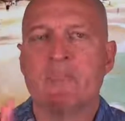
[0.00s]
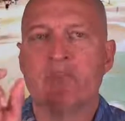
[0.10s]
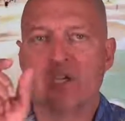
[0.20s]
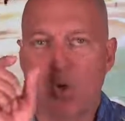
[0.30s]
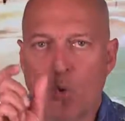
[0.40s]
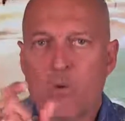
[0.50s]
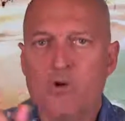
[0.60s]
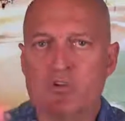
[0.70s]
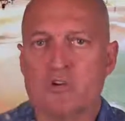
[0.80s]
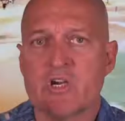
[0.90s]
the
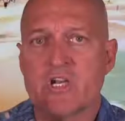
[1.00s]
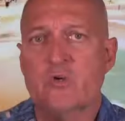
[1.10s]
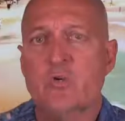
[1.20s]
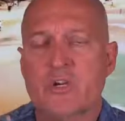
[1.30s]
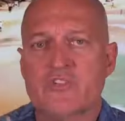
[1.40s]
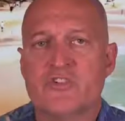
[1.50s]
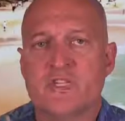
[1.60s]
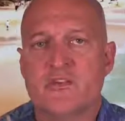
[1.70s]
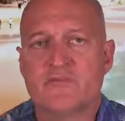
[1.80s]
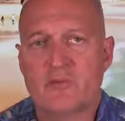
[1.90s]
order in which
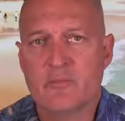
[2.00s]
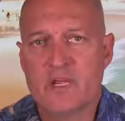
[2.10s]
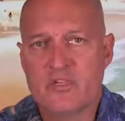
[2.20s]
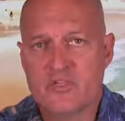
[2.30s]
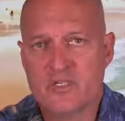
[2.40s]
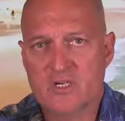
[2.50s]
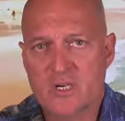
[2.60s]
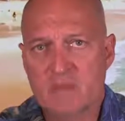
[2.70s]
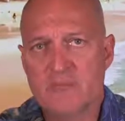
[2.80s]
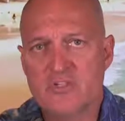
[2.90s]
the information
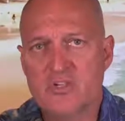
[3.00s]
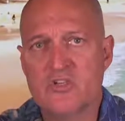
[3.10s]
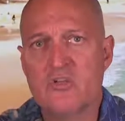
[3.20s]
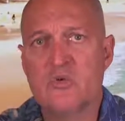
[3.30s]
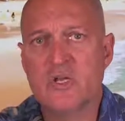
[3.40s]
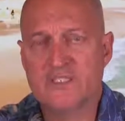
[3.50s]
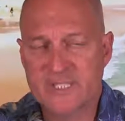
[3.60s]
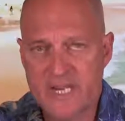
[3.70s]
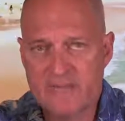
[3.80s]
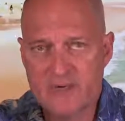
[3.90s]
comes to you
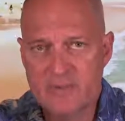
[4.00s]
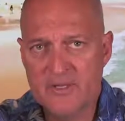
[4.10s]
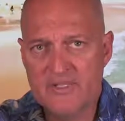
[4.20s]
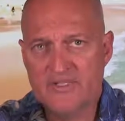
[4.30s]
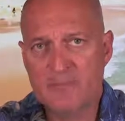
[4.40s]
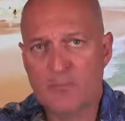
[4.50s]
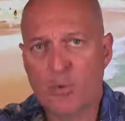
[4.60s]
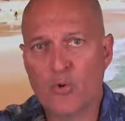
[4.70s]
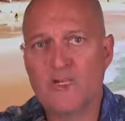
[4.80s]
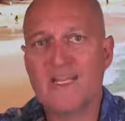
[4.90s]
is every bit as
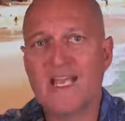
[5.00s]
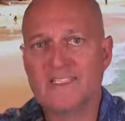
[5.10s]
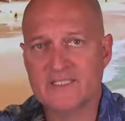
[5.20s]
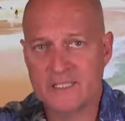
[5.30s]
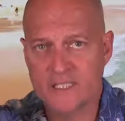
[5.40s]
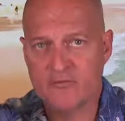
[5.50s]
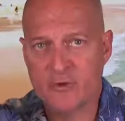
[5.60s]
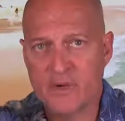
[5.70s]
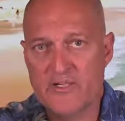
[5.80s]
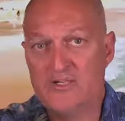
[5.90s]
important as the
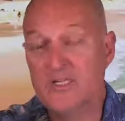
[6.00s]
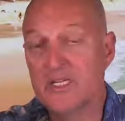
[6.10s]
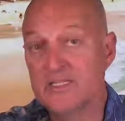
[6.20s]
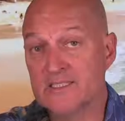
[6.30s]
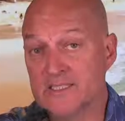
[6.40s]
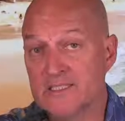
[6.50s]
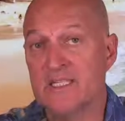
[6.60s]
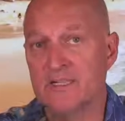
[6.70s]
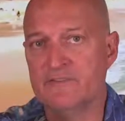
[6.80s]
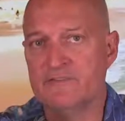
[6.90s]
information
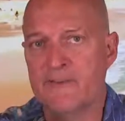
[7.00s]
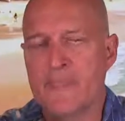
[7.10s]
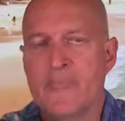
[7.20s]
itself,